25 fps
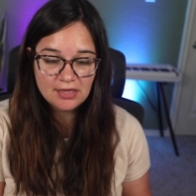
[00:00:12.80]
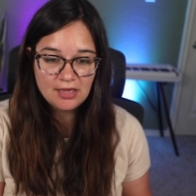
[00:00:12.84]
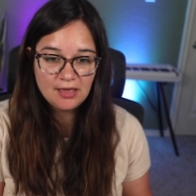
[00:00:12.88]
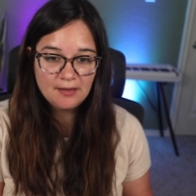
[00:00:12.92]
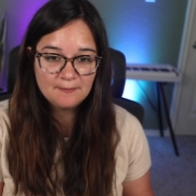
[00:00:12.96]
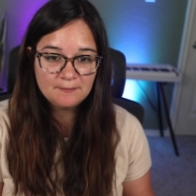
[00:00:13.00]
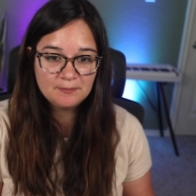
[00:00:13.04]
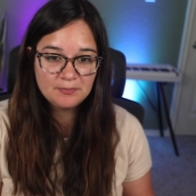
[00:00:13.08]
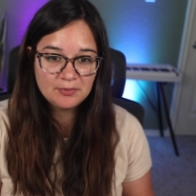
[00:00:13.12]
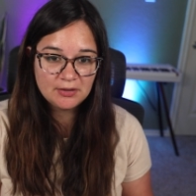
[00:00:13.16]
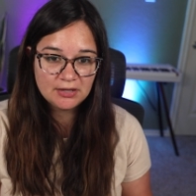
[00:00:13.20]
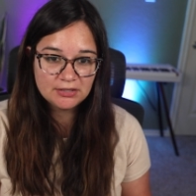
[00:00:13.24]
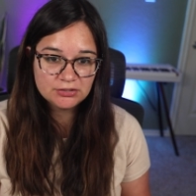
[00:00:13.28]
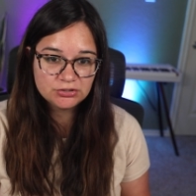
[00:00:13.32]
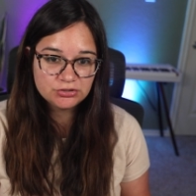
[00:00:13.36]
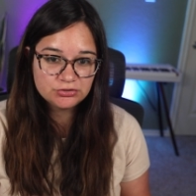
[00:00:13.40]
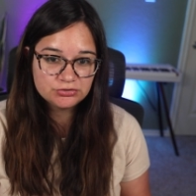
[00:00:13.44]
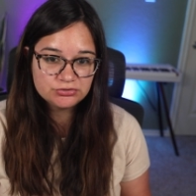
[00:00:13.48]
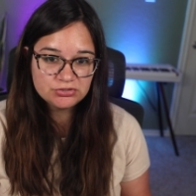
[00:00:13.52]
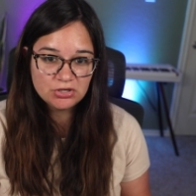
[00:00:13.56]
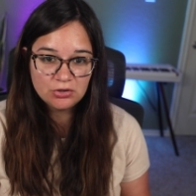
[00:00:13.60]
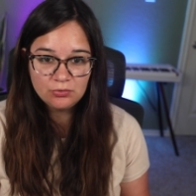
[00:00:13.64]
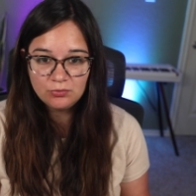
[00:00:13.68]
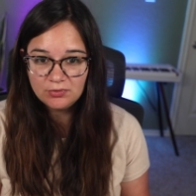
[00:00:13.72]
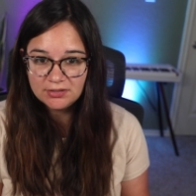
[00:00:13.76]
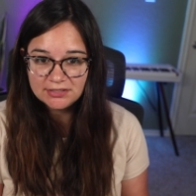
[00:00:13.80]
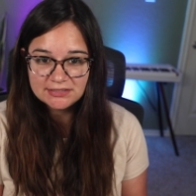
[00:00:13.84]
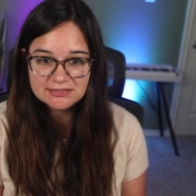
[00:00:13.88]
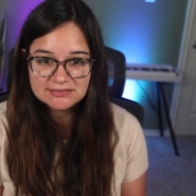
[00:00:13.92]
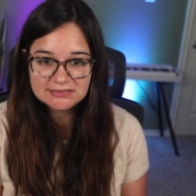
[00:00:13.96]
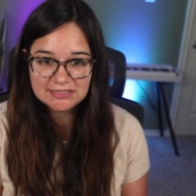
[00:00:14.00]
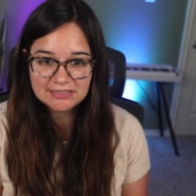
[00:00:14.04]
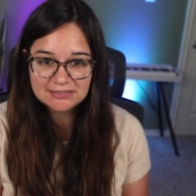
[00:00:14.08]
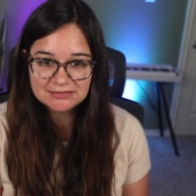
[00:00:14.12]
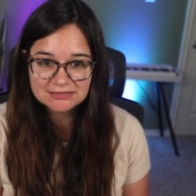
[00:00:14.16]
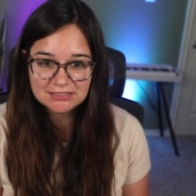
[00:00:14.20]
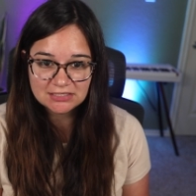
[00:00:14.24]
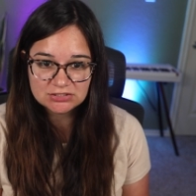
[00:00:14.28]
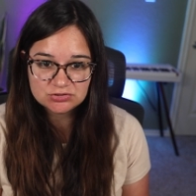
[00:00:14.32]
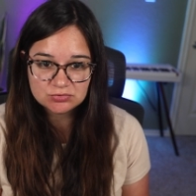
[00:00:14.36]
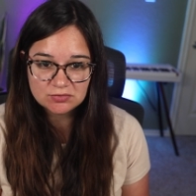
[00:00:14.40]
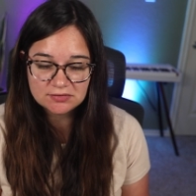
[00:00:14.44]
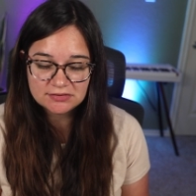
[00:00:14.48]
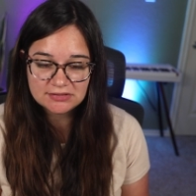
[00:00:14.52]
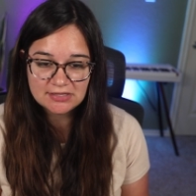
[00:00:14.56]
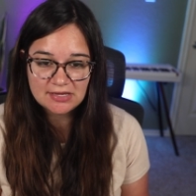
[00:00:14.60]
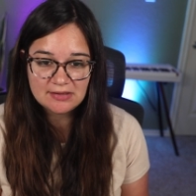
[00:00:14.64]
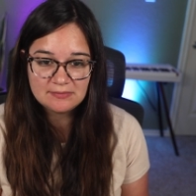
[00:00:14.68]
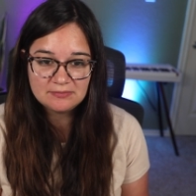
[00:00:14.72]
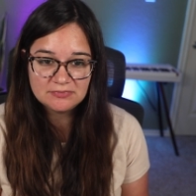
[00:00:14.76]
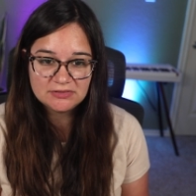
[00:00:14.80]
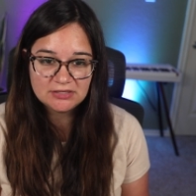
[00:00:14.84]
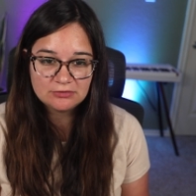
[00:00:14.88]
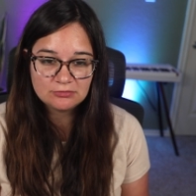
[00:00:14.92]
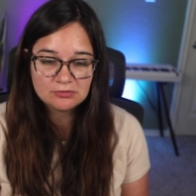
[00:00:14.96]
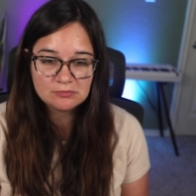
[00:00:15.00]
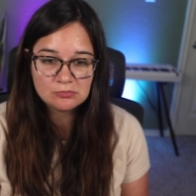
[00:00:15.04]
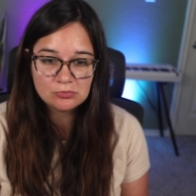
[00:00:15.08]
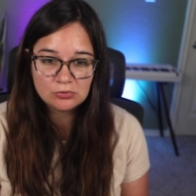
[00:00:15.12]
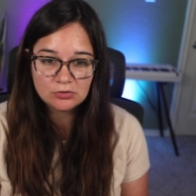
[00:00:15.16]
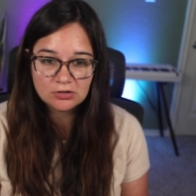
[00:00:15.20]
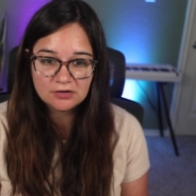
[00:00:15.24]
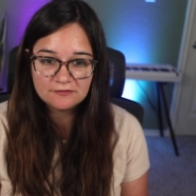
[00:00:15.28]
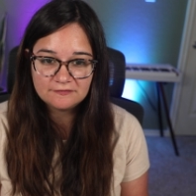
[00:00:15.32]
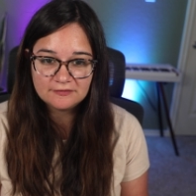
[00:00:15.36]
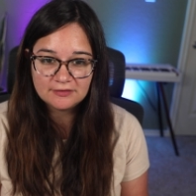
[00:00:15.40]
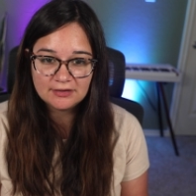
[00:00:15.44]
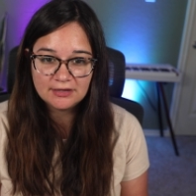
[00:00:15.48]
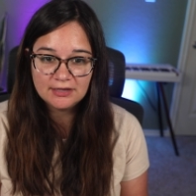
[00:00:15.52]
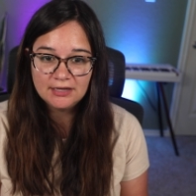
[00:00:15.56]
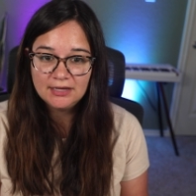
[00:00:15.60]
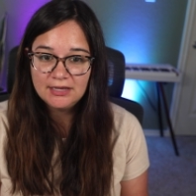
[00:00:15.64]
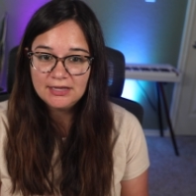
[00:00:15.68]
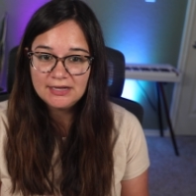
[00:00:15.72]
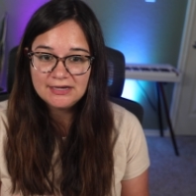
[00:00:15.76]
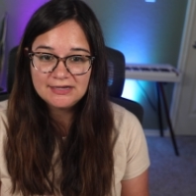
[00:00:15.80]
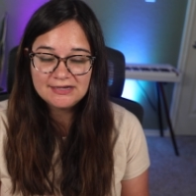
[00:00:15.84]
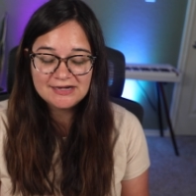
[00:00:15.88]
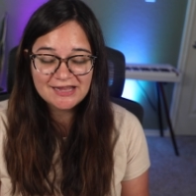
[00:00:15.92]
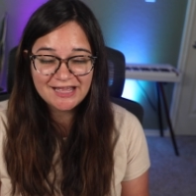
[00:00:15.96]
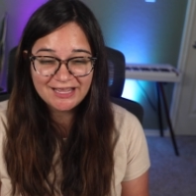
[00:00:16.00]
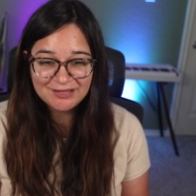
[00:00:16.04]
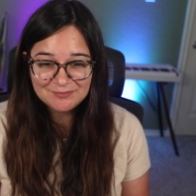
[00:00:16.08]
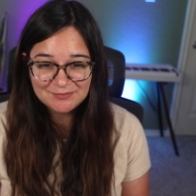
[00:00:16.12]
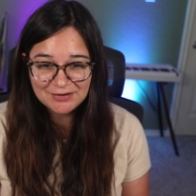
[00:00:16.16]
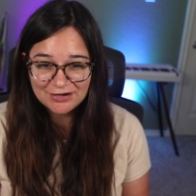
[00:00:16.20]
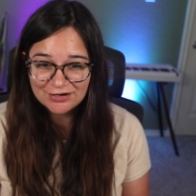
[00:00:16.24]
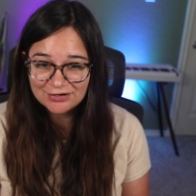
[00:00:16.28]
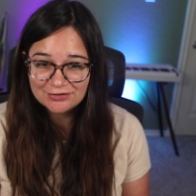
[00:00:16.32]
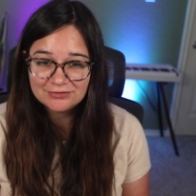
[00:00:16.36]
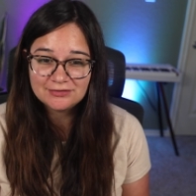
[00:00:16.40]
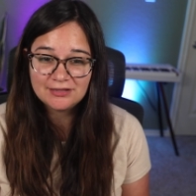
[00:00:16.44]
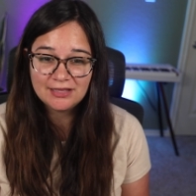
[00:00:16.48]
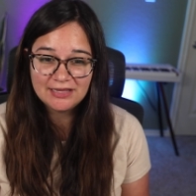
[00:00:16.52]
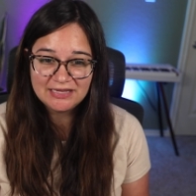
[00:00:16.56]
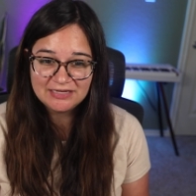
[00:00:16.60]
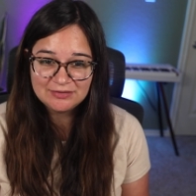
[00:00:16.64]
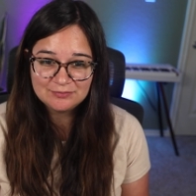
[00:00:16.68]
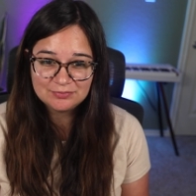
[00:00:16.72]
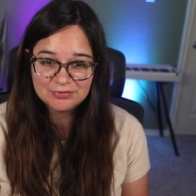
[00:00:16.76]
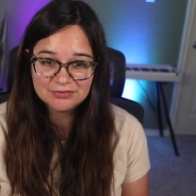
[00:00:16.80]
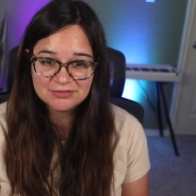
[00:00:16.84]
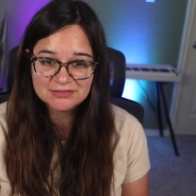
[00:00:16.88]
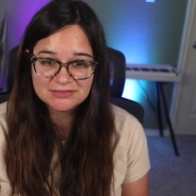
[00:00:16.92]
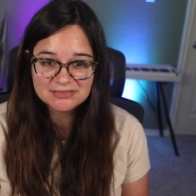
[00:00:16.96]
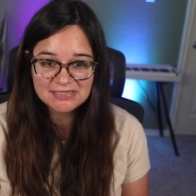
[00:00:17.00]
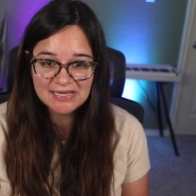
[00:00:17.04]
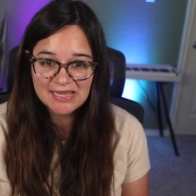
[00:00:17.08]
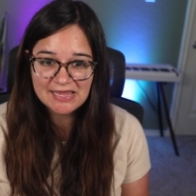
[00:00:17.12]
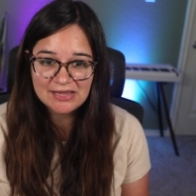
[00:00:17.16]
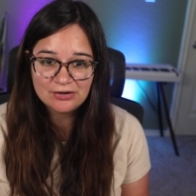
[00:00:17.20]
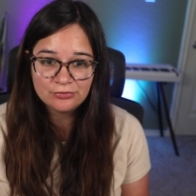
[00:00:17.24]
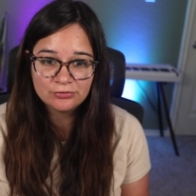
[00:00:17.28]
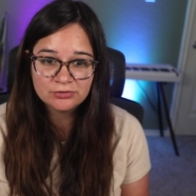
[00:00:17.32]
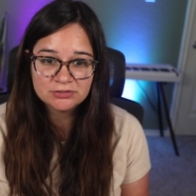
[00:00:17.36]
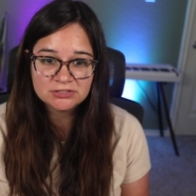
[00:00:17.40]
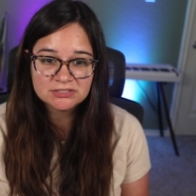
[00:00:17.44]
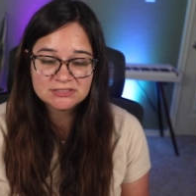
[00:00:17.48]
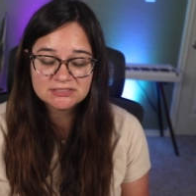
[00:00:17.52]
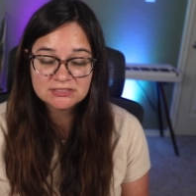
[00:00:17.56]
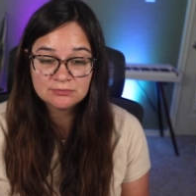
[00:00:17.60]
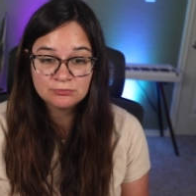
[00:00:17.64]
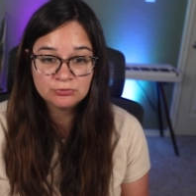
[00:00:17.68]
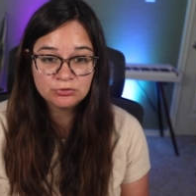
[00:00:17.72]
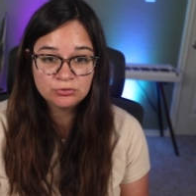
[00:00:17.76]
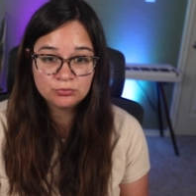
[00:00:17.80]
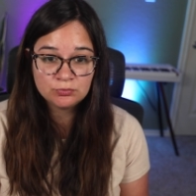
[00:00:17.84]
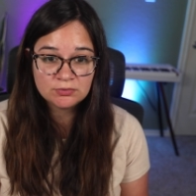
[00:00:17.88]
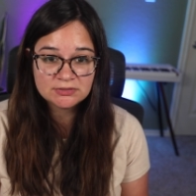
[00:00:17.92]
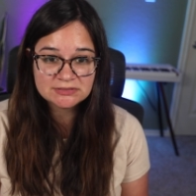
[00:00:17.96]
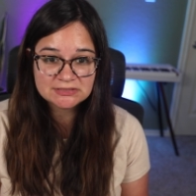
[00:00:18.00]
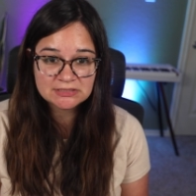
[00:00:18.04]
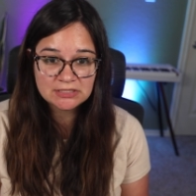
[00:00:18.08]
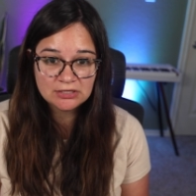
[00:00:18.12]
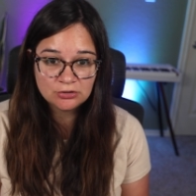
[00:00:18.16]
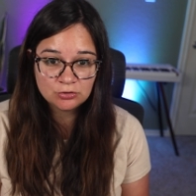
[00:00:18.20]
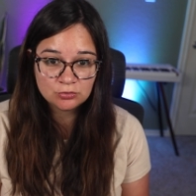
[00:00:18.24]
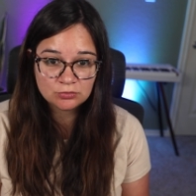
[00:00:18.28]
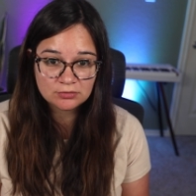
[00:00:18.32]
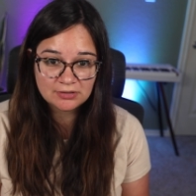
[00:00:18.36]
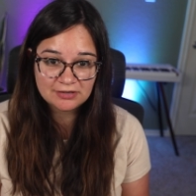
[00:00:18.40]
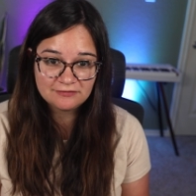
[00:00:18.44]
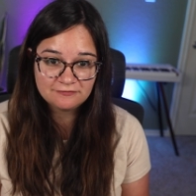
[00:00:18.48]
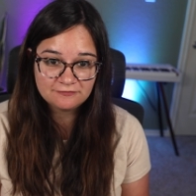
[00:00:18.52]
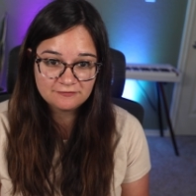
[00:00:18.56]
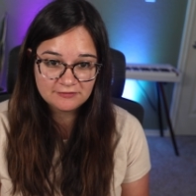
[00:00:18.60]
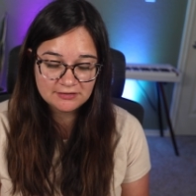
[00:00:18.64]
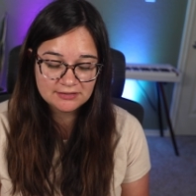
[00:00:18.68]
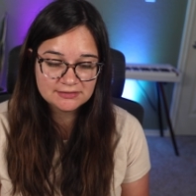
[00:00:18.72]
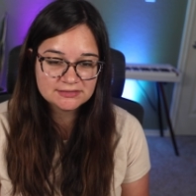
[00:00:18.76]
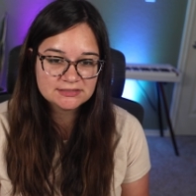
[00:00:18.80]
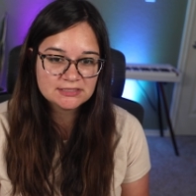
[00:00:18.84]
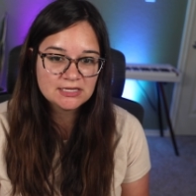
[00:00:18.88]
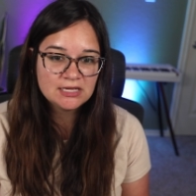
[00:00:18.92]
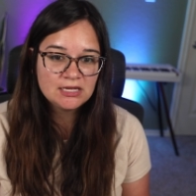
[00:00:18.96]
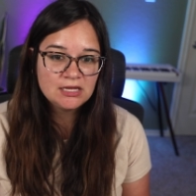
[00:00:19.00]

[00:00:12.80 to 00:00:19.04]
but you don't want to stay in touch with them. They were more of a nightmare client per se, or just someone who wasn't a great fit.